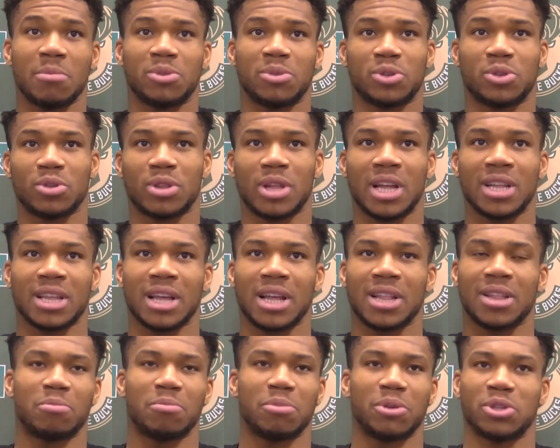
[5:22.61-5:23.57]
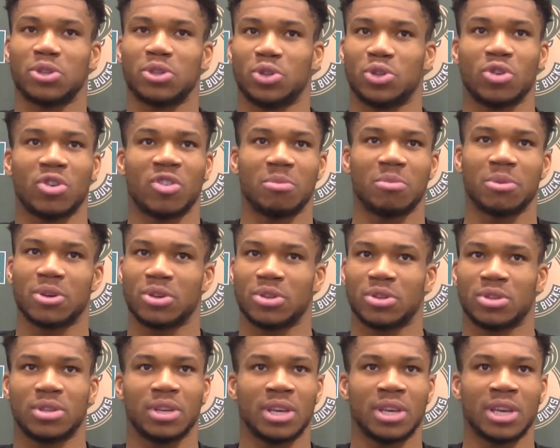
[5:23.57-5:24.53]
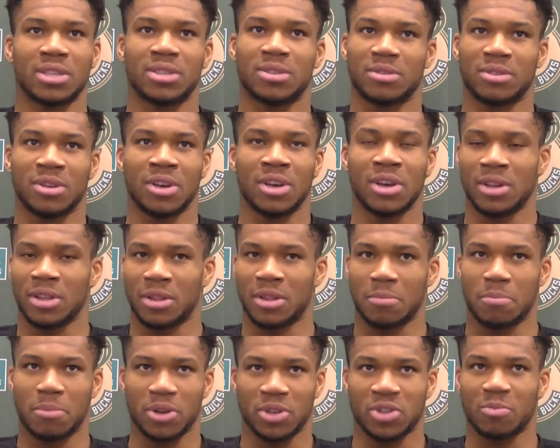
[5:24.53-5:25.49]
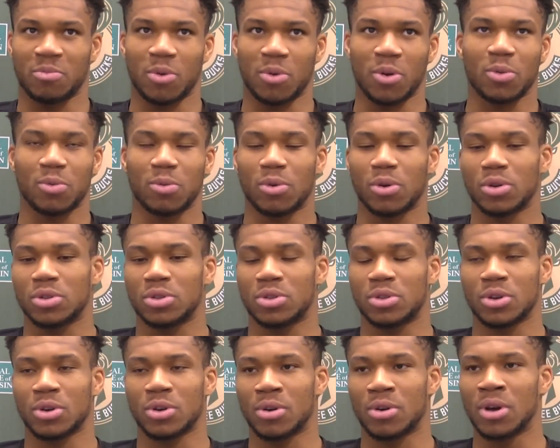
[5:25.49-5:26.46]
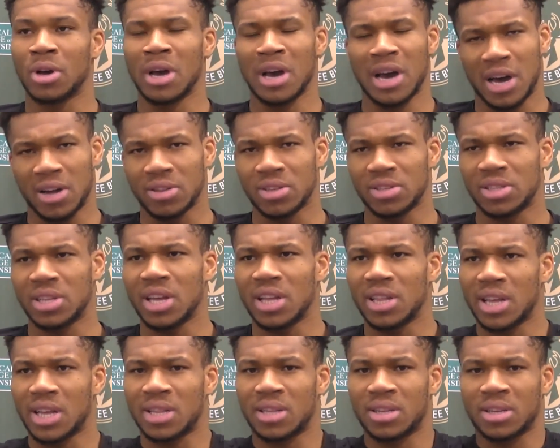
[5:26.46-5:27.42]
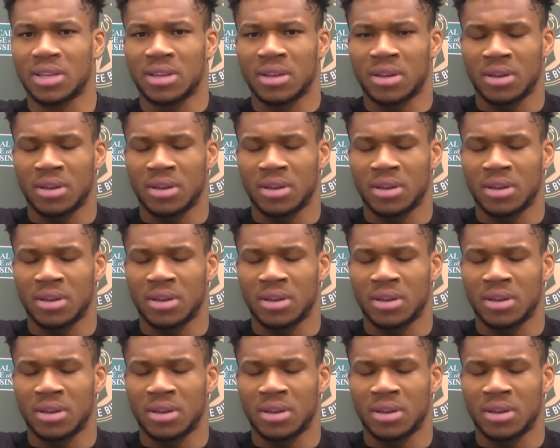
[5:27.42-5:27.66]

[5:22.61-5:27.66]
So that kind of pisses you off because he gets the best of both worlds. So I understand that. Uh,